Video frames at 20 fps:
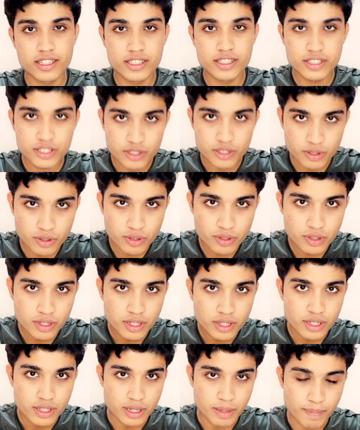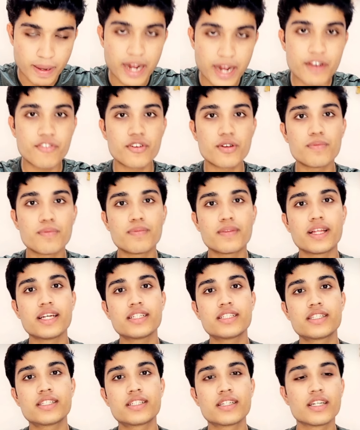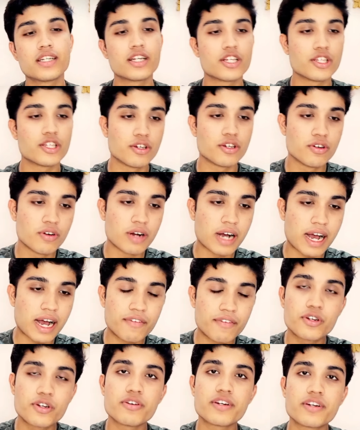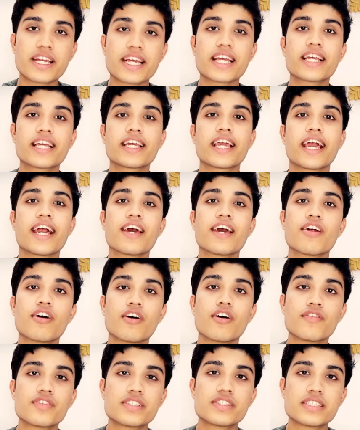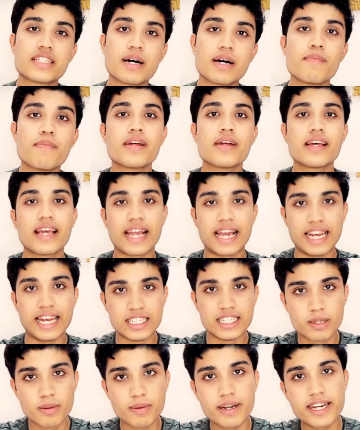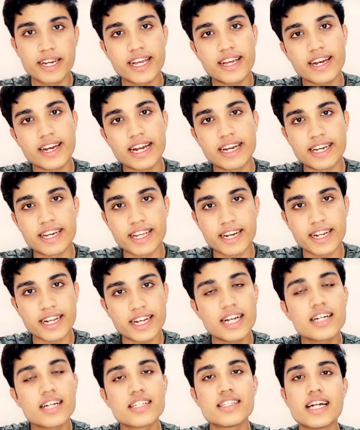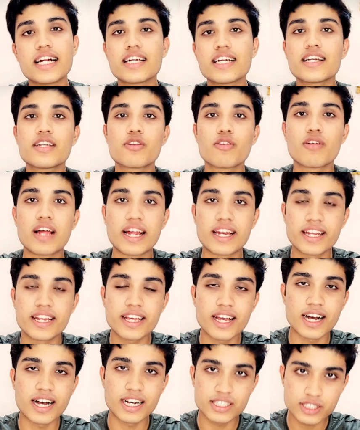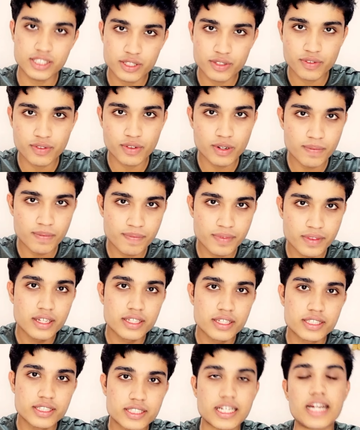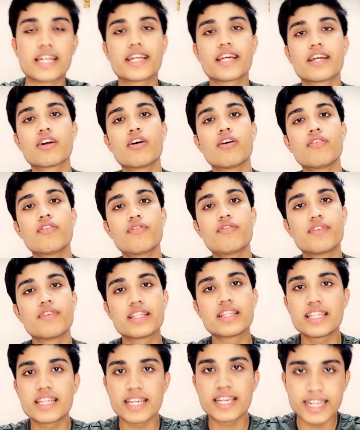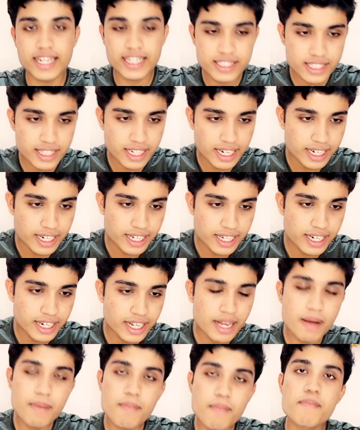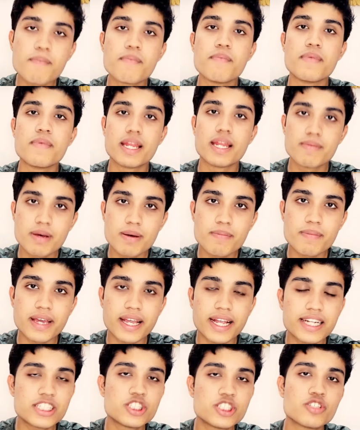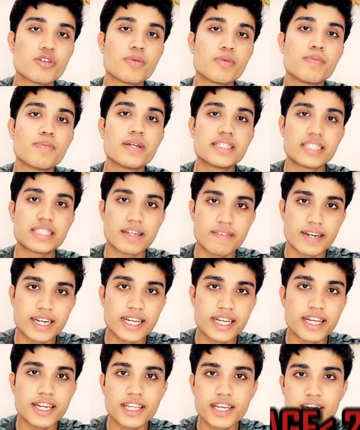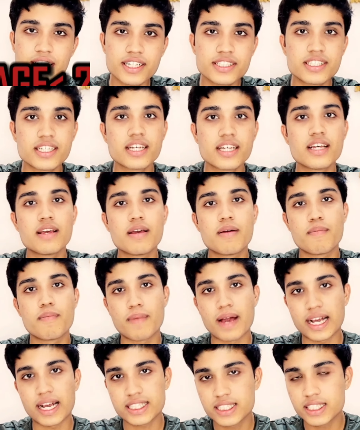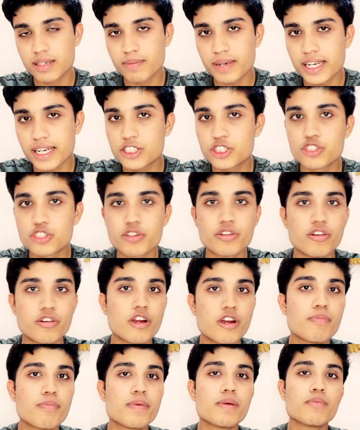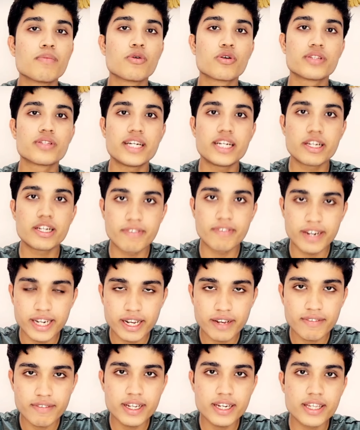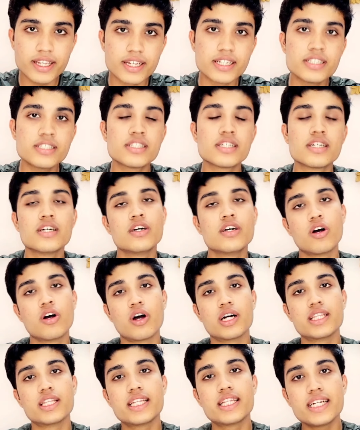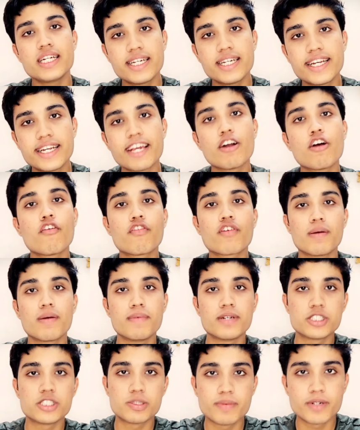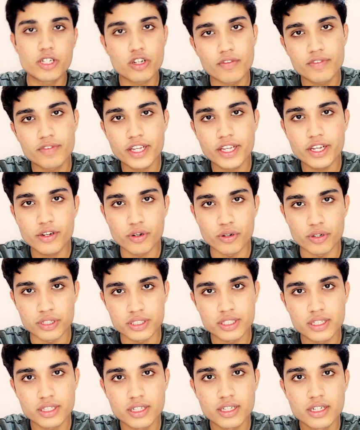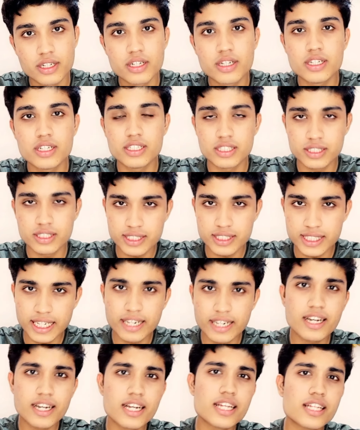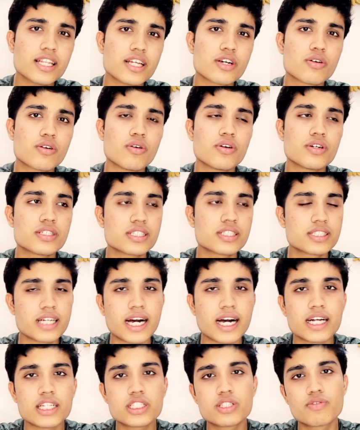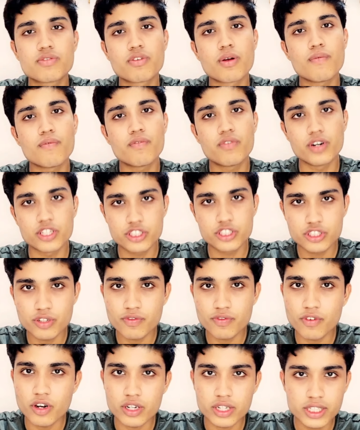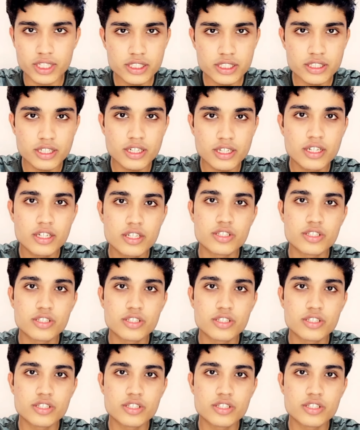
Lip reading: So apart from this, you have to take care of some eligibility criteria that TOLANI asks for. Starting off with the age criteria, minimum age should be 17 years. Maximum age should not be more than 21 years on the day of commencement of the course. Generally, the course starts from 1st of August.